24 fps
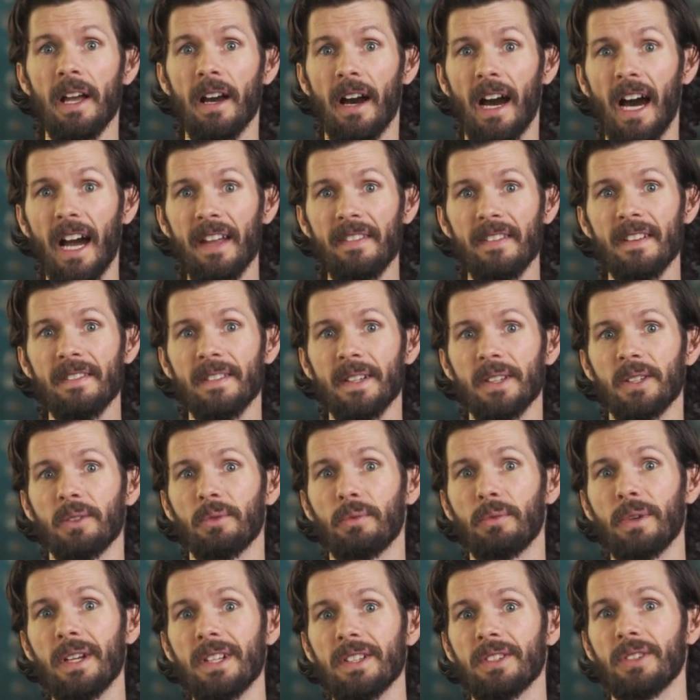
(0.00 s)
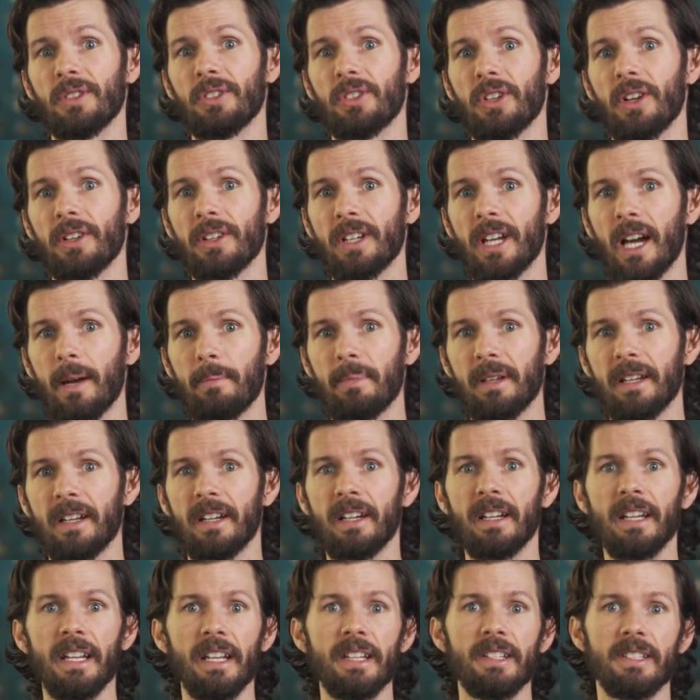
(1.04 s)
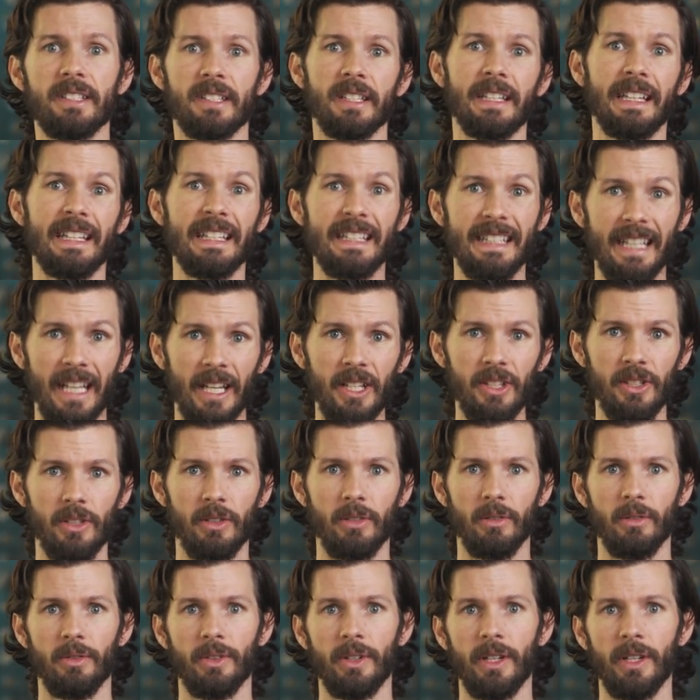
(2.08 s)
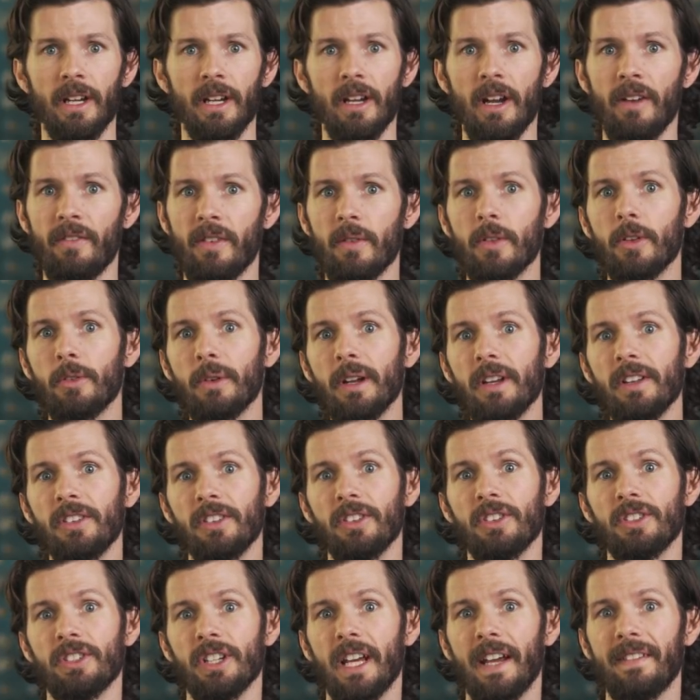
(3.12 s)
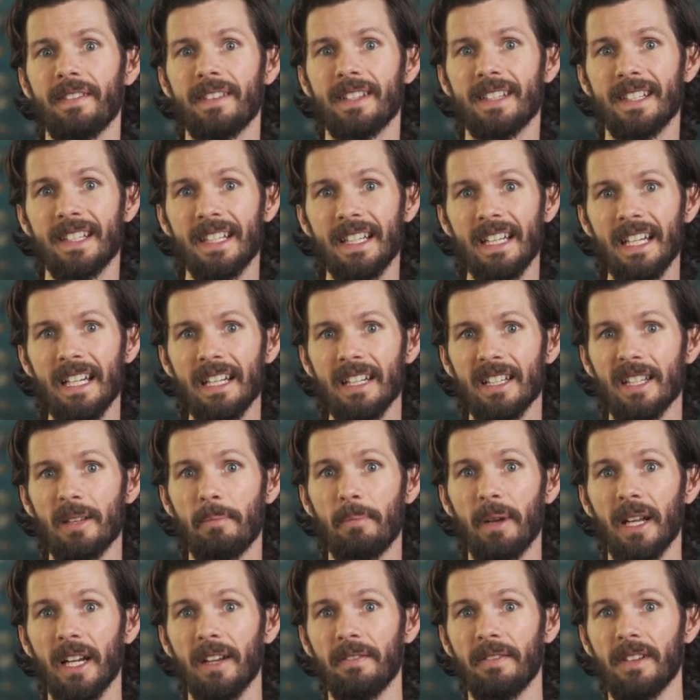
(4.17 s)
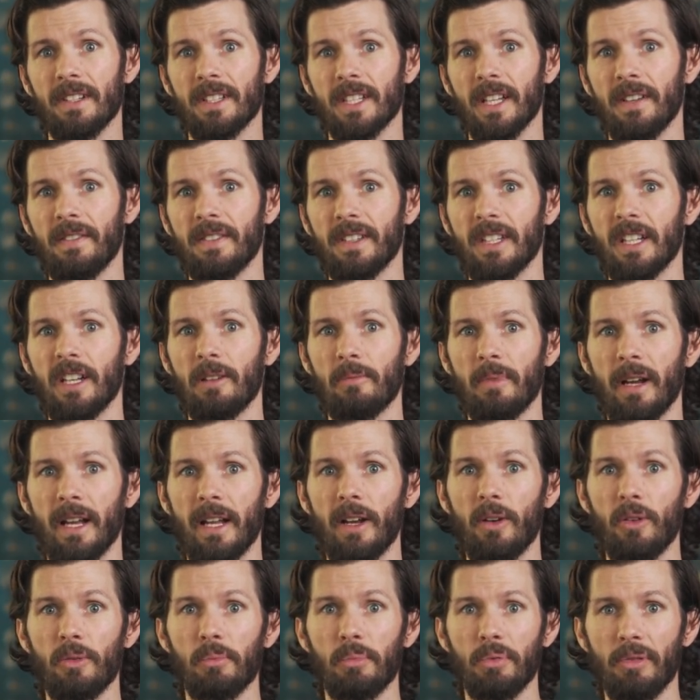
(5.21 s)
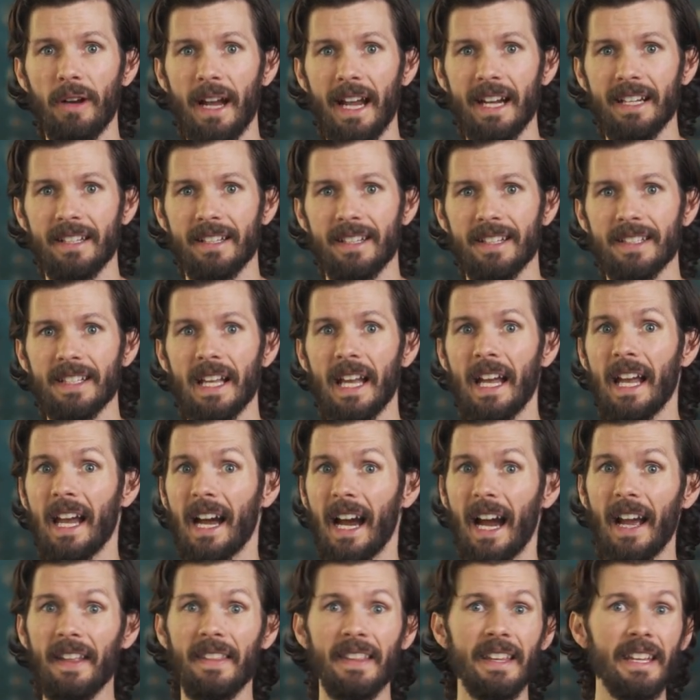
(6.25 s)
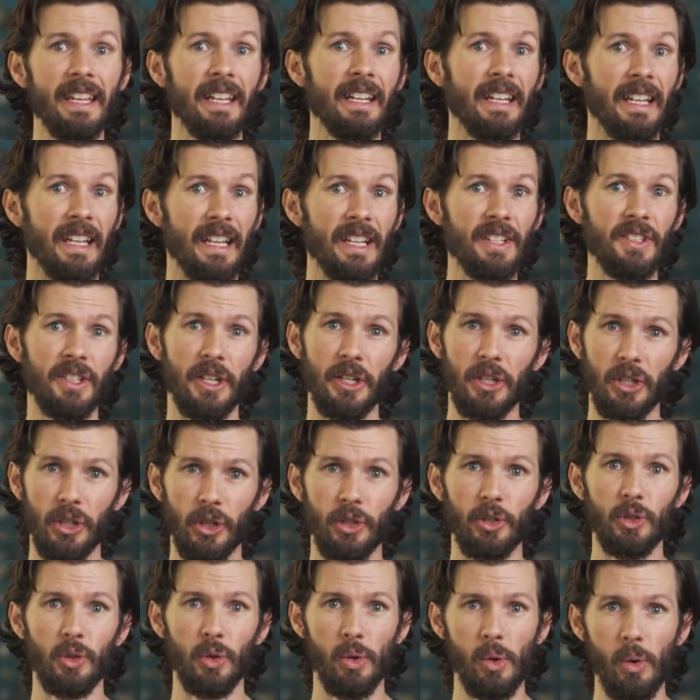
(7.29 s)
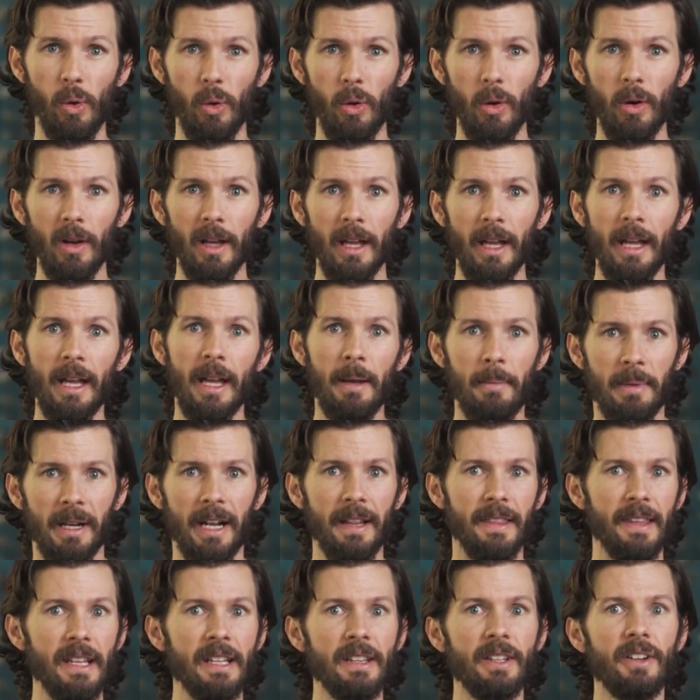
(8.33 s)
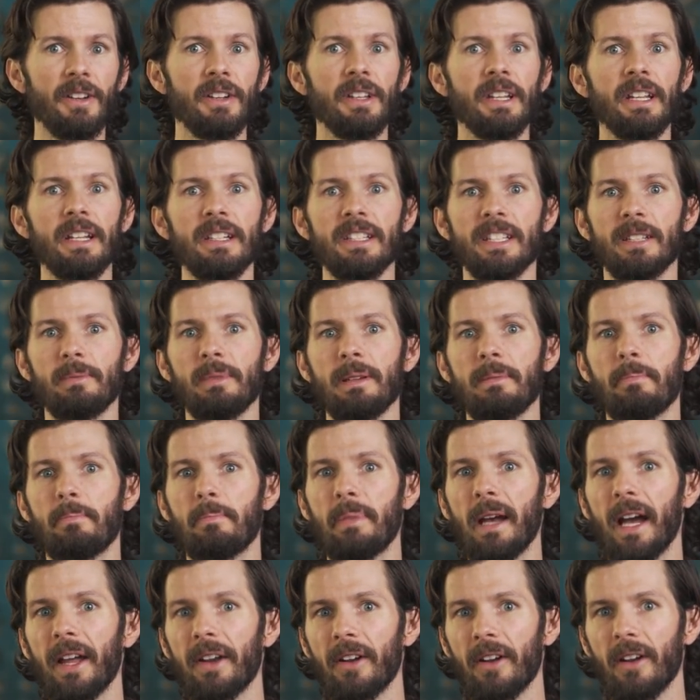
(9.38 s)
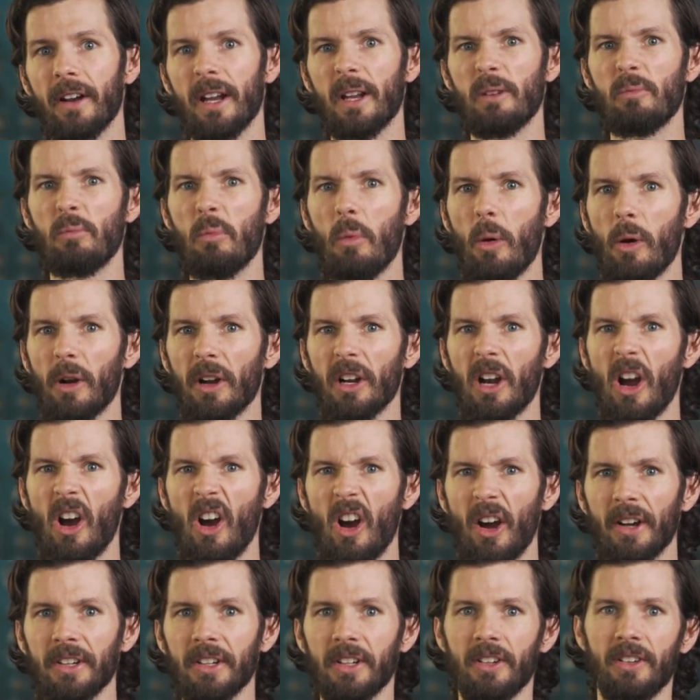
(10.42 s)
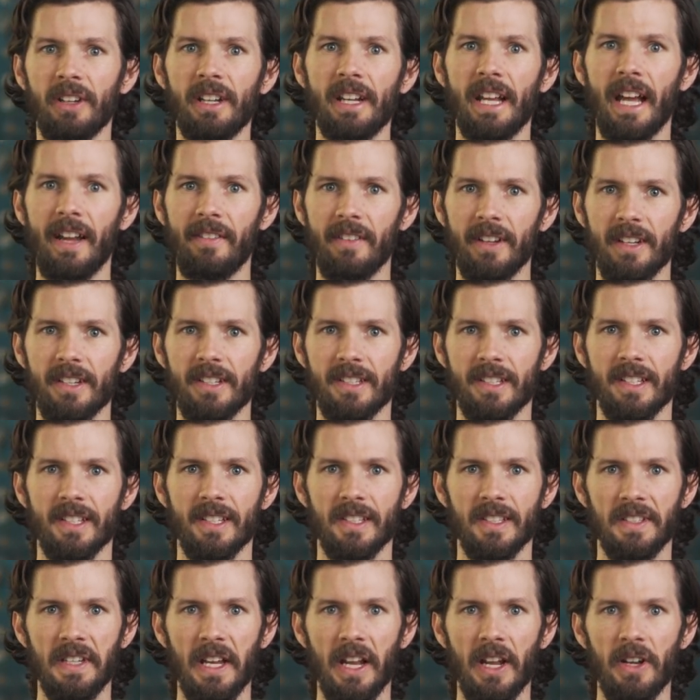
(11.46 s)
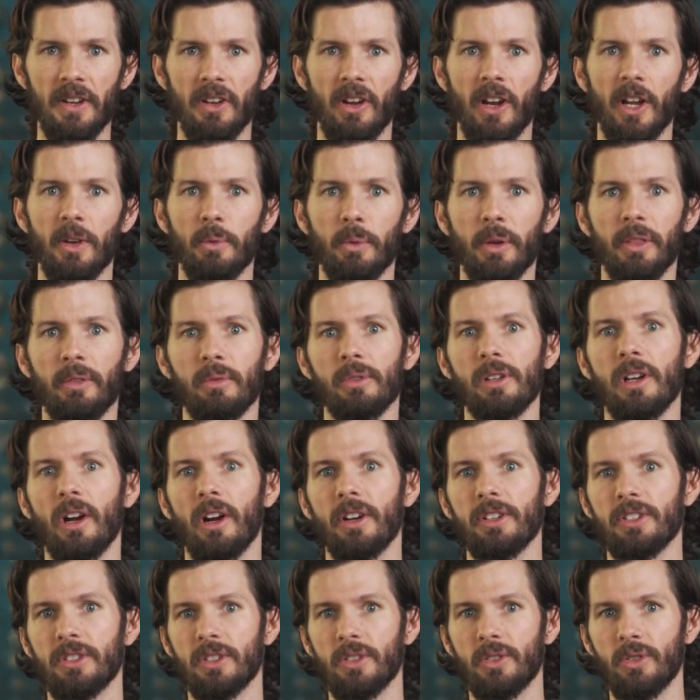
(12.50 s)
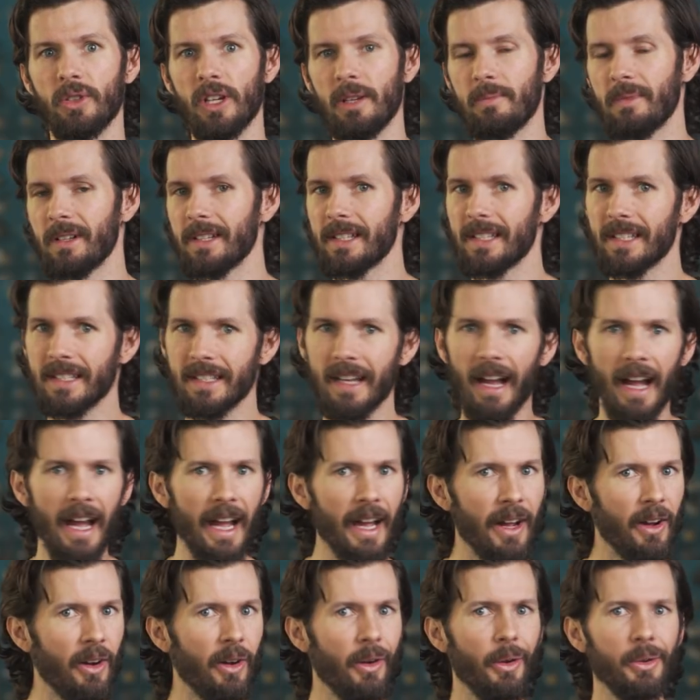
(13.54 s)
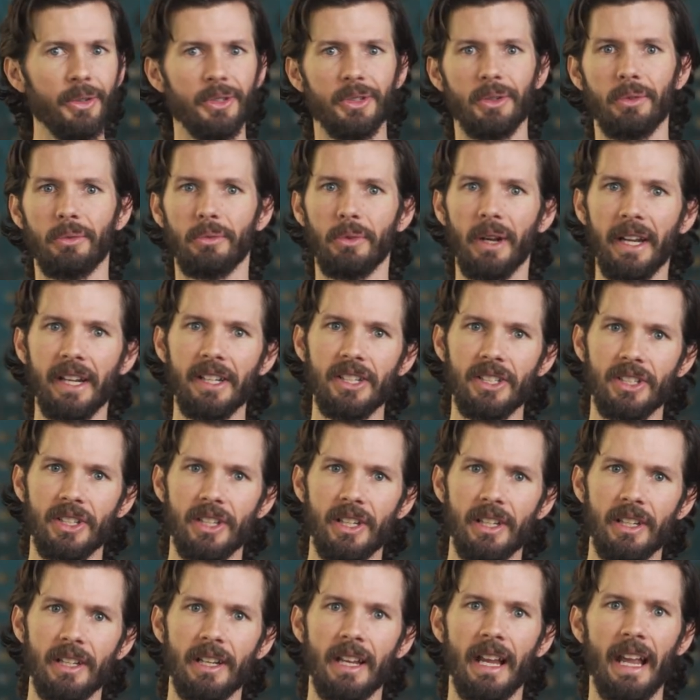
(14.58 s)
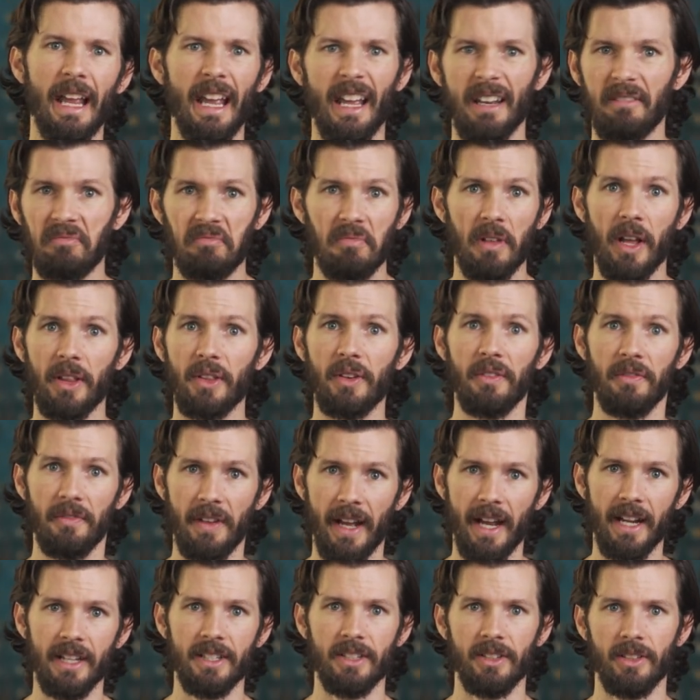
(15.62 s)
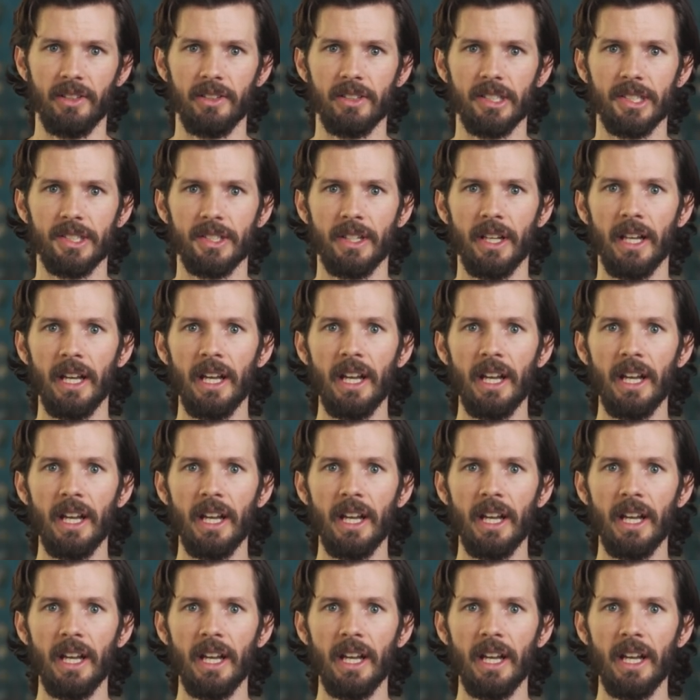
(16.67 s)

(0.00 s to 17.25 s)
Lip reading: I think that the research on cupping needs to continue. From the research I've seen and the benefits I've seen in my own practice, I think it is a good tool, but I think there needs to be better and more concrete evidence to stand on with regards to treatment style, duration, and other factors.